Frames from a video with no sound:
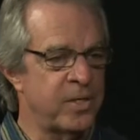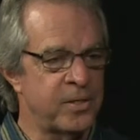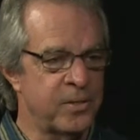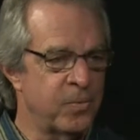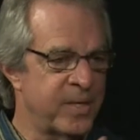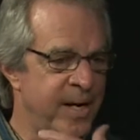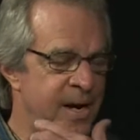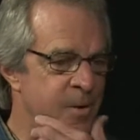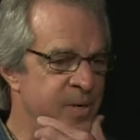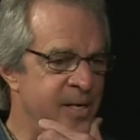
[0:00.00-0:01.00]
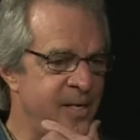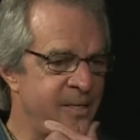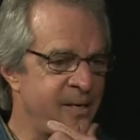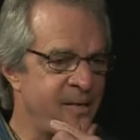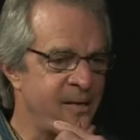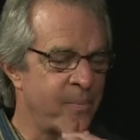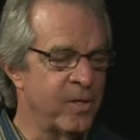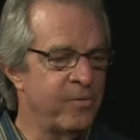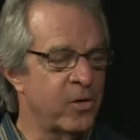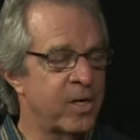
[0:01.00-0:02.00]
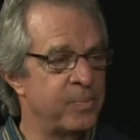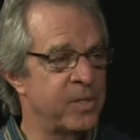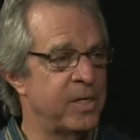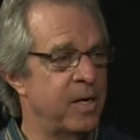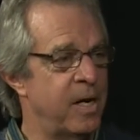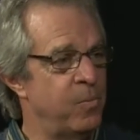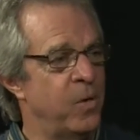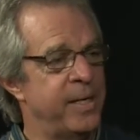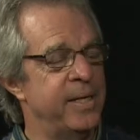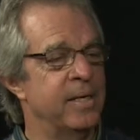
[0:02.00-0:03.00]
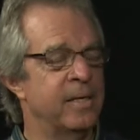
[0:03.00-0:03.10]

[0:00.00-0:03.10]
Russell, to retire because I believe there comes a time when